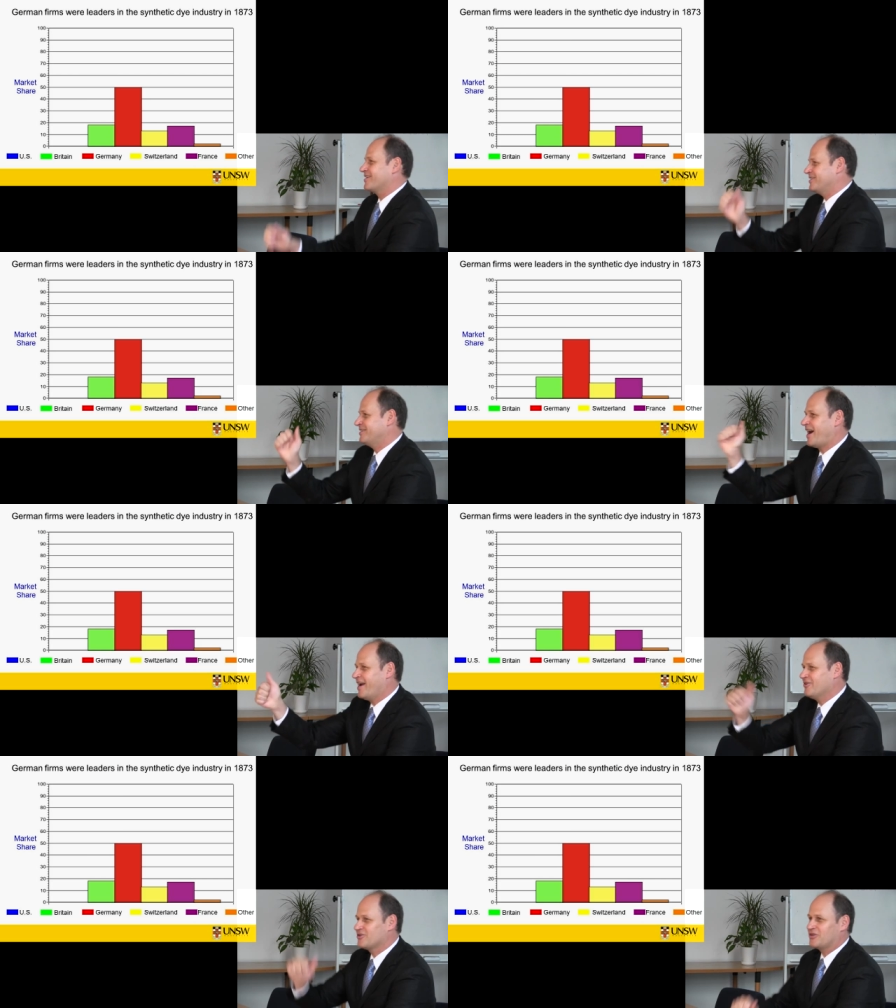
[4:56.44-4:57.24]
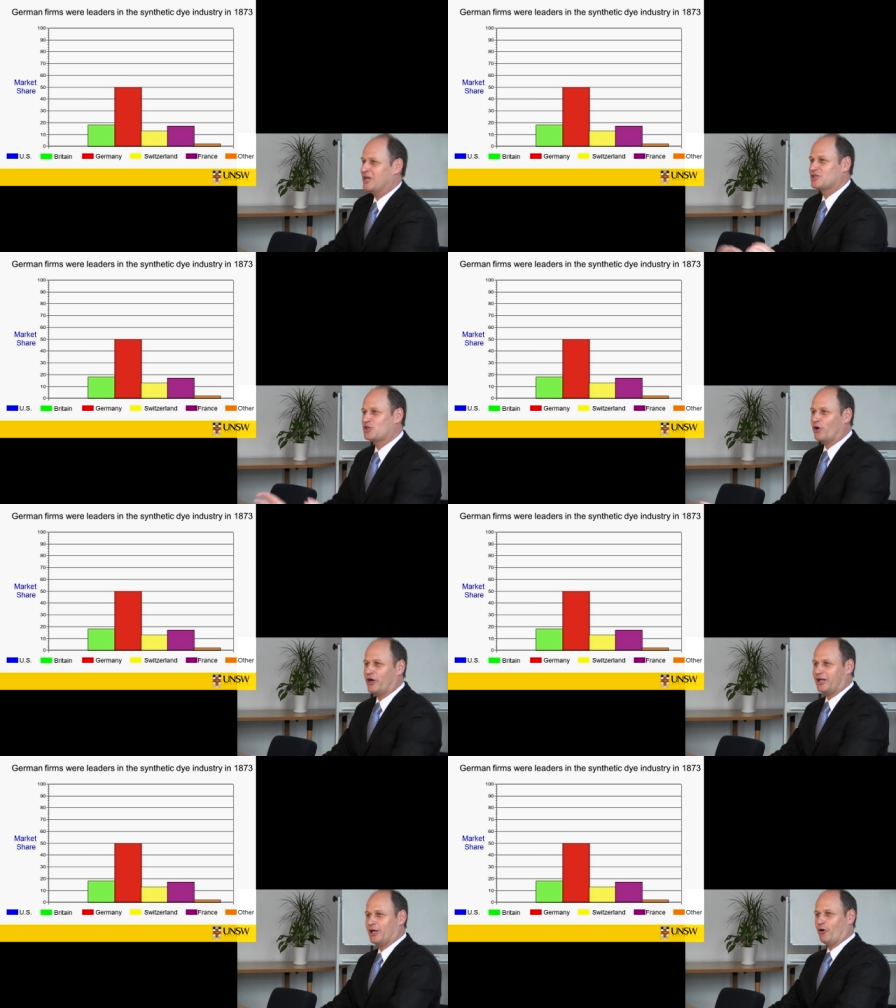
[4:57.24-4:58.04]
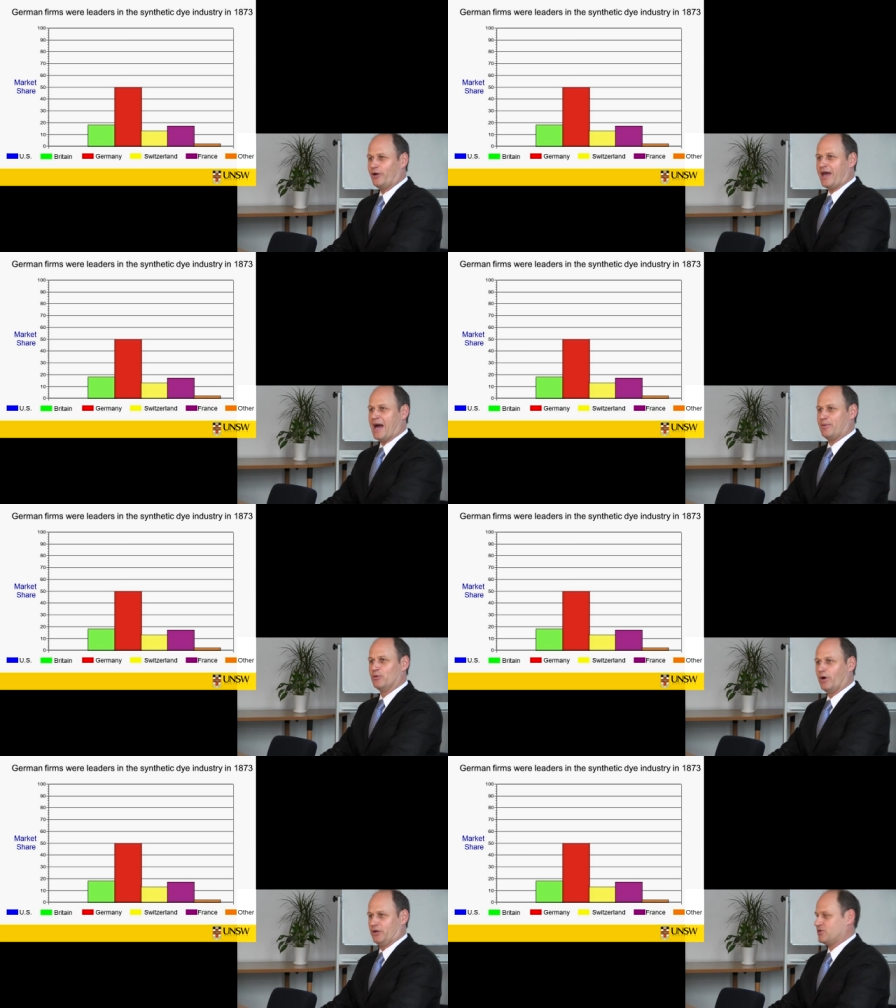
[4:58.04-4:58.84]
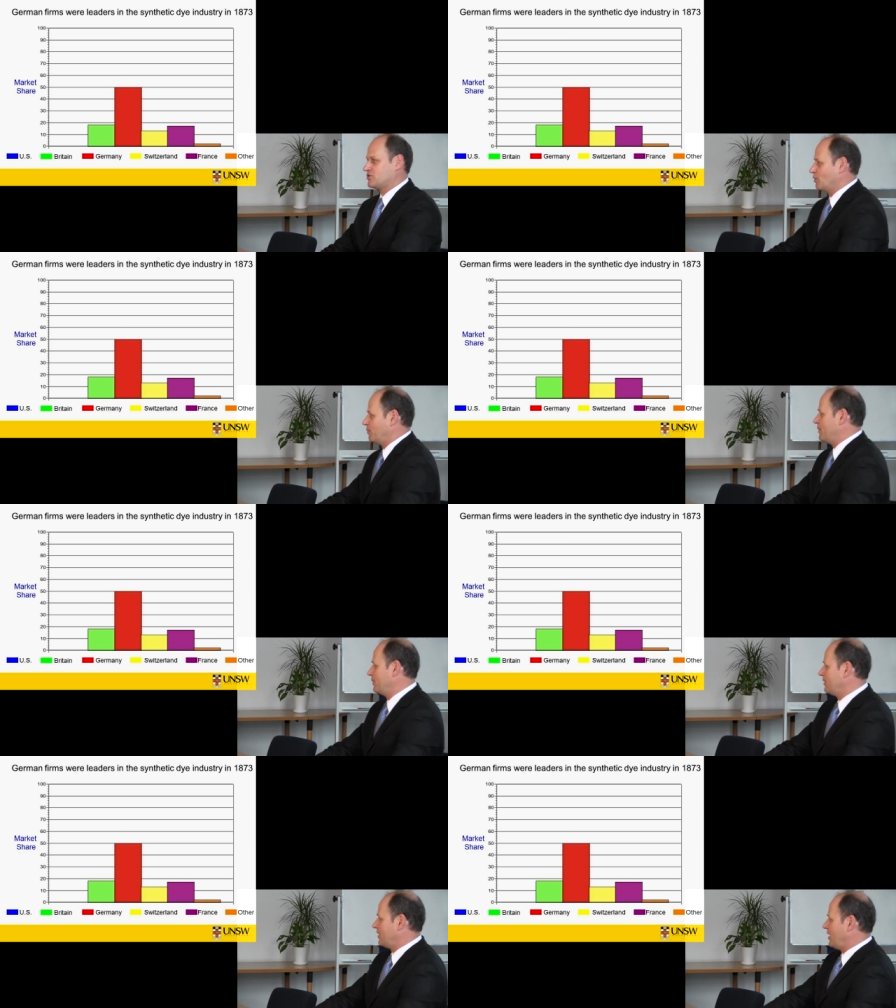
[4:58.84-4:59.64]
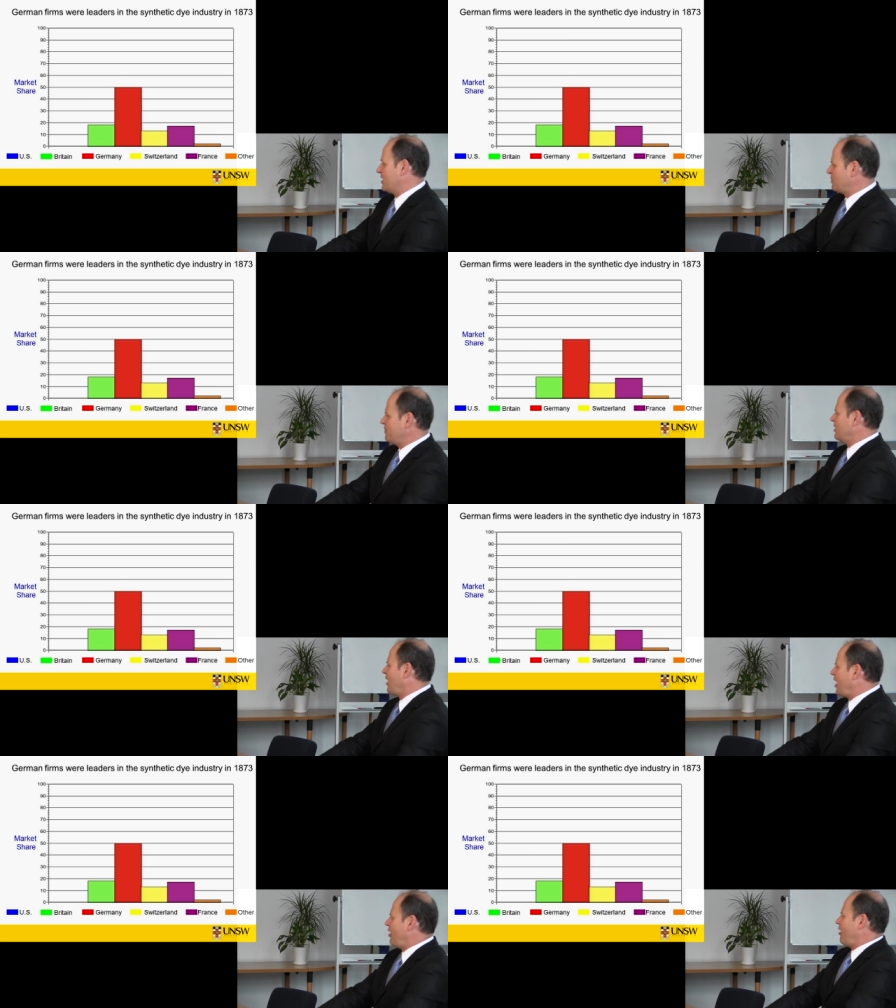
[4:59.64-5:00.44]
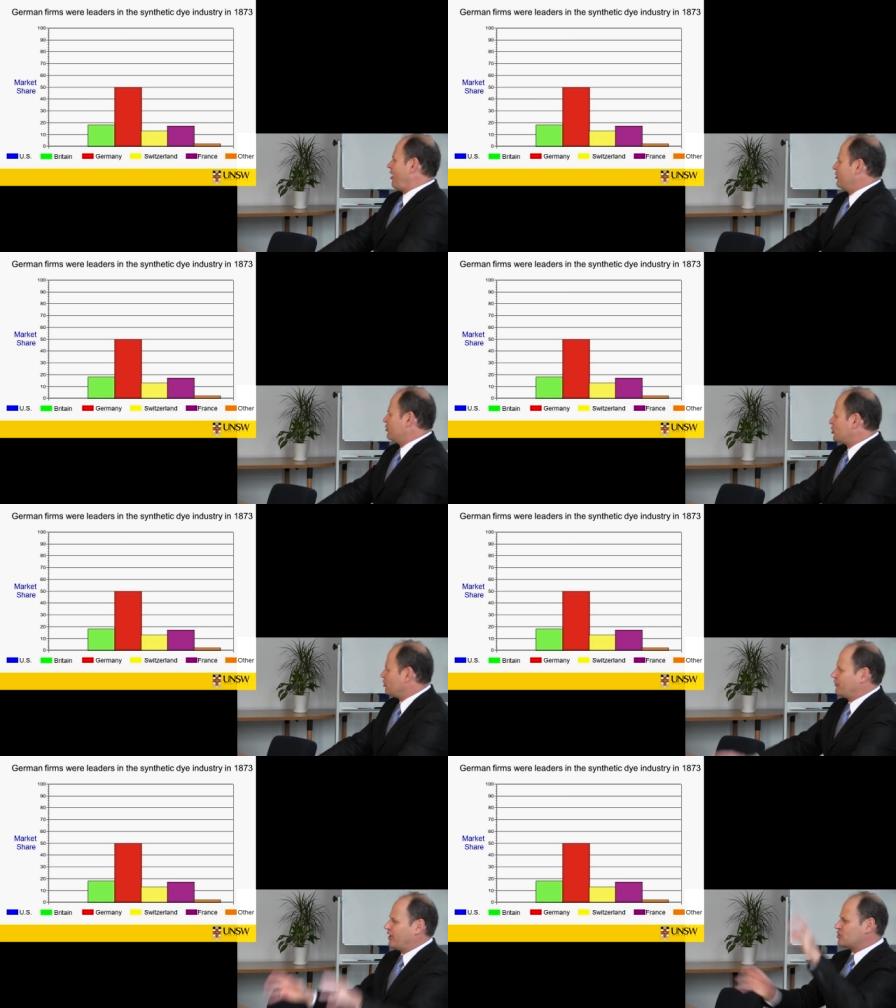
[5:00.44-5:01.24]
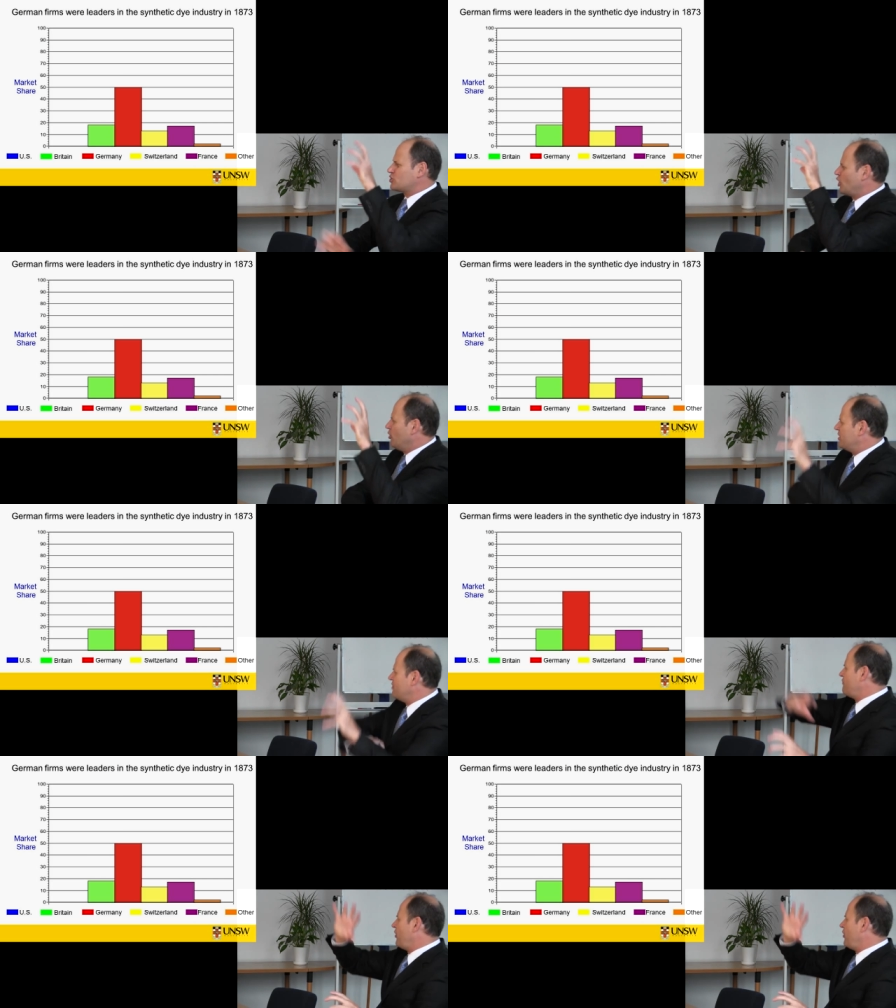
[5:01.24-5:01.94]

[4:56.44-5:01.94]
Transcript: The dye industry historically only happened once. So people can ask me, Peter, how are you sure there's so many